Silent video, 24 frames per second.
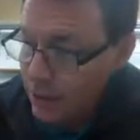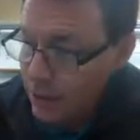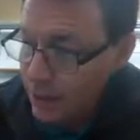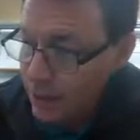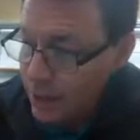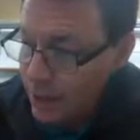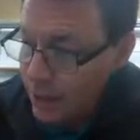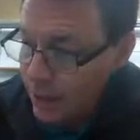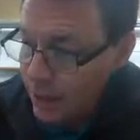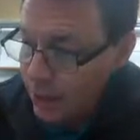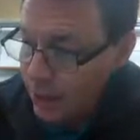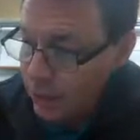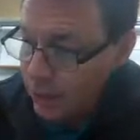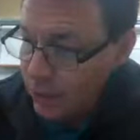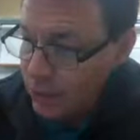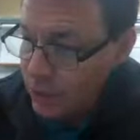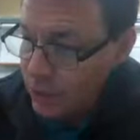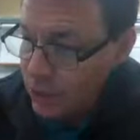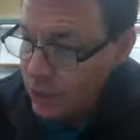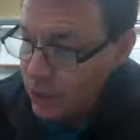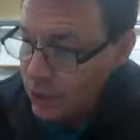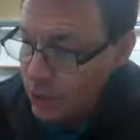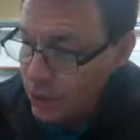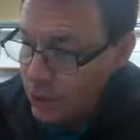negative
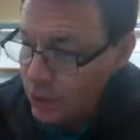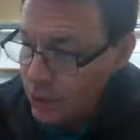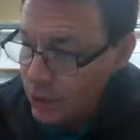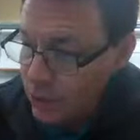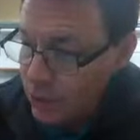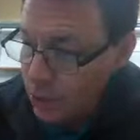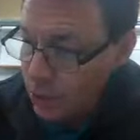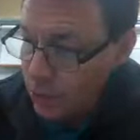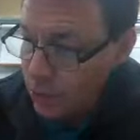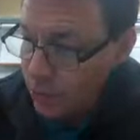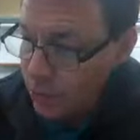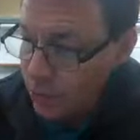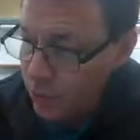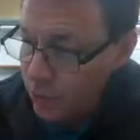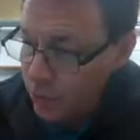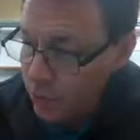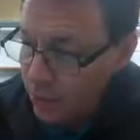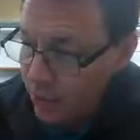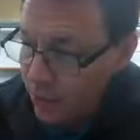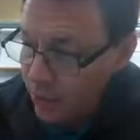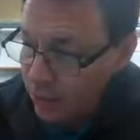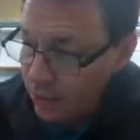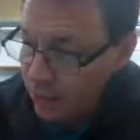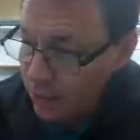2 over
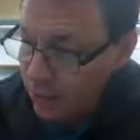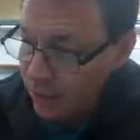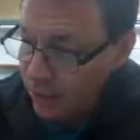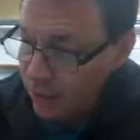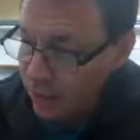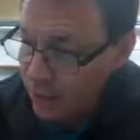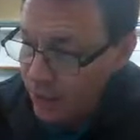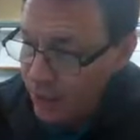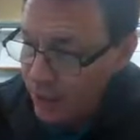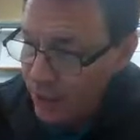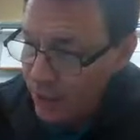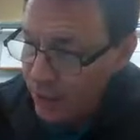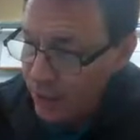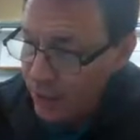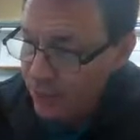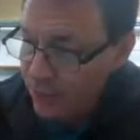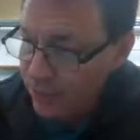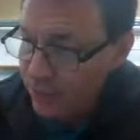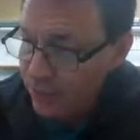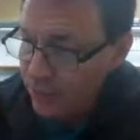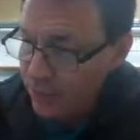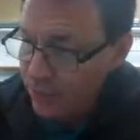radical 5,